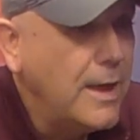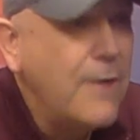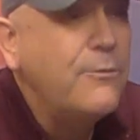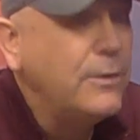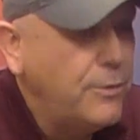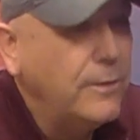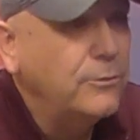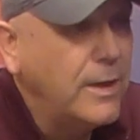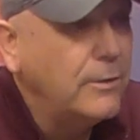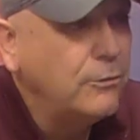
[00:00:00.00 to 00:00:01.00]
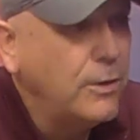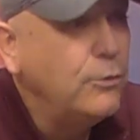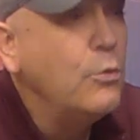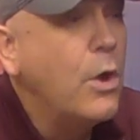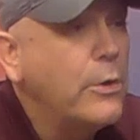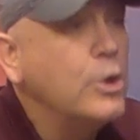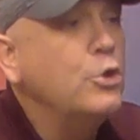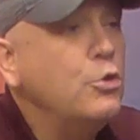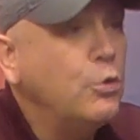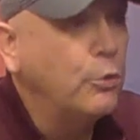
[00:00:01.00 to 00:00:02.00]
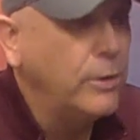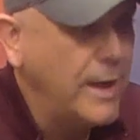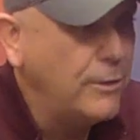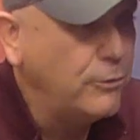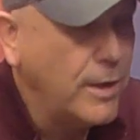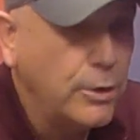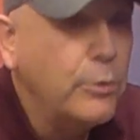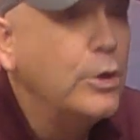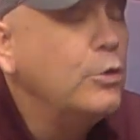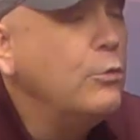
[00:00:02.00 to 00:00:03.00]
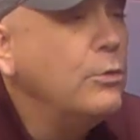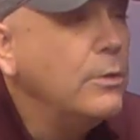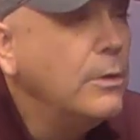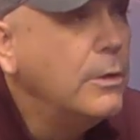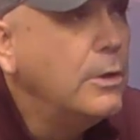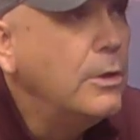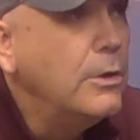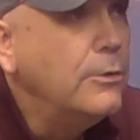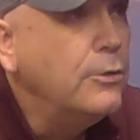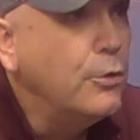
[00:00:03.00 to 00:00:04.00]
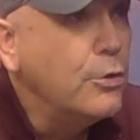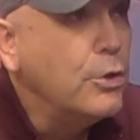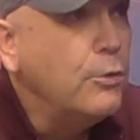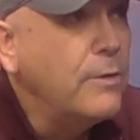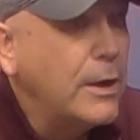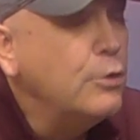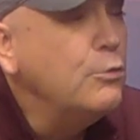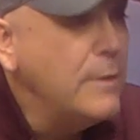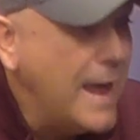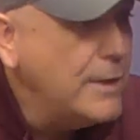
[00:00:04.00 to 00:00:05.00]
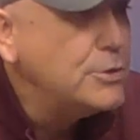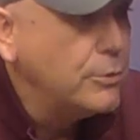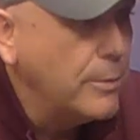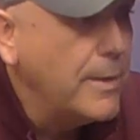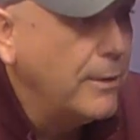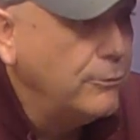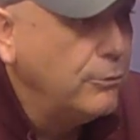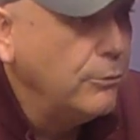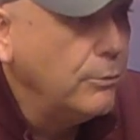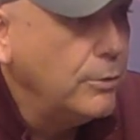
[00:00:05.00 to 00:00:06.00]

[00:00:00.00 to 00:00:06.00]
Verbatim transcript: Everything's got to change. You are a new creation. Now you're a new, you're you got a new nature about you.